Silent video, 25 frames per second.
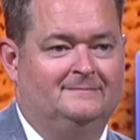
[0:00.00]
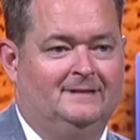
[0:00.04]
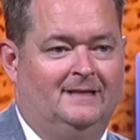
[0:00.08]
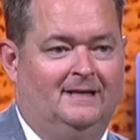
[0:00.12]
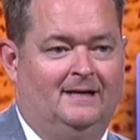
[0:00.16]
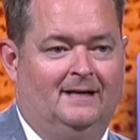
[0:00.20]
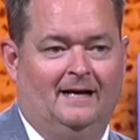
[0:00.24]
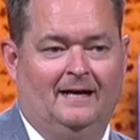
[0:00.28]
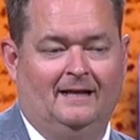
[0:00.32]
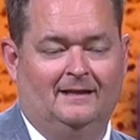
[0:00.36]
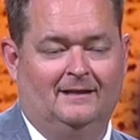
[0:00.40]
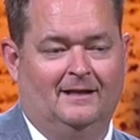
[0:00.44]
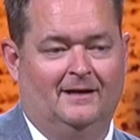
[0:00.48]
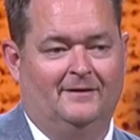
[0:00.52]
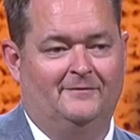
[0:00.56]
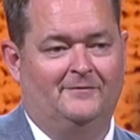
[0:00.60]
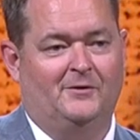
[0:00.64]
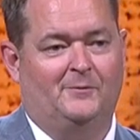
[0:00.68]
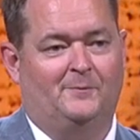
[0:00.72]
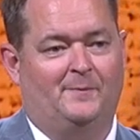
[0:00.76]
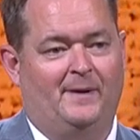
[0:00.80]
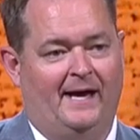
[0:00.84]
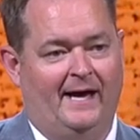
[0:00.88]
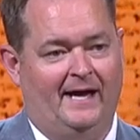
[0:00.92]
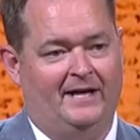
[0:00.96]
Yeah, I love your
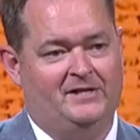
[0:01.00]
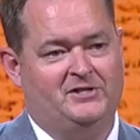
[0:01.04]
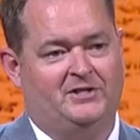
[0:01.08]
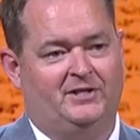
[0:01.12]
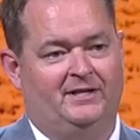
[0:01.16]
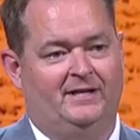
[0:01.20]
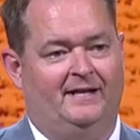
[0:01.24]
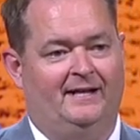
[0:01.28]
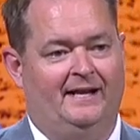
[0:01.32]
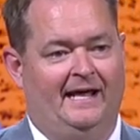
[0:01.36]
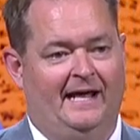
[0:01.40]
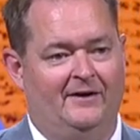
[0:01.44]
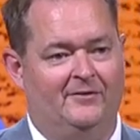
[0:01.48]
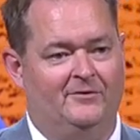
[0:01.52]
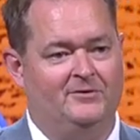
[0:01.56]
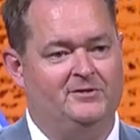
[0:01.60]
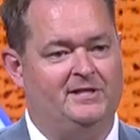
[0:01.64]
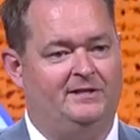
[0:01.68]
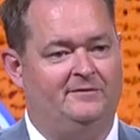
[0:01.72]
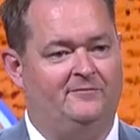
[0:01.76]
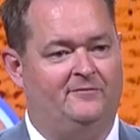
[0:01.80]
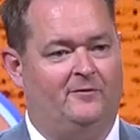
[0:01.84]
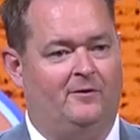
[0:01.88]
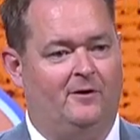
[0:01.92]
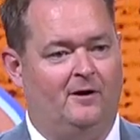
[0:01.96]
passion and
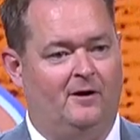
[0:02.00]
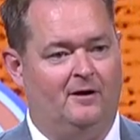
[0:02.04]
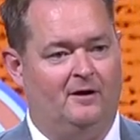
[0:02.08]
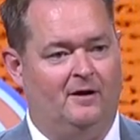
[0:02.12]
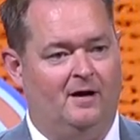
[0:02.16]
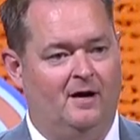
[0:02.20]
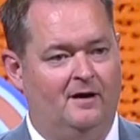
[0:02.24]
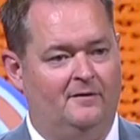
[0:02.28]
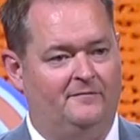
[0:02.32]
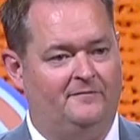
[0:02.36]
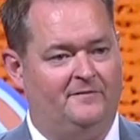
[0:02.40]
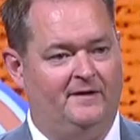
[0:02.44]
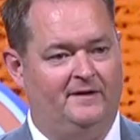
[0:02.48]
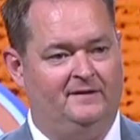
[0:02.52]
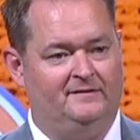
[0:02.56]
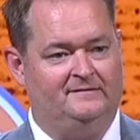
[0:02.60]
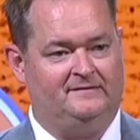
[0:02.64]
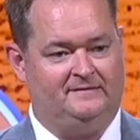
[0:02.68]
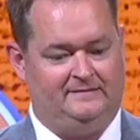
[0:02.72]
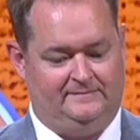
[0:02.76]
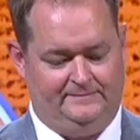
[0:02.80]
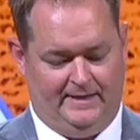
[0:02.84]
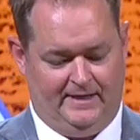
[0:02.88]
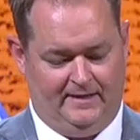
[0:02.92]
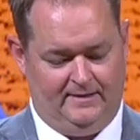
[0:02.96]
energy for our
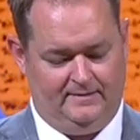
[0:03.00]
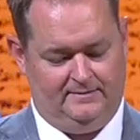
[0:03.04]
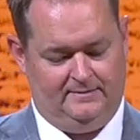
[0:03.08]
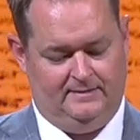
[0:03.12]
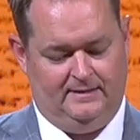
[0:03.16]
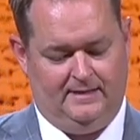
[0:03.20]
offense, man.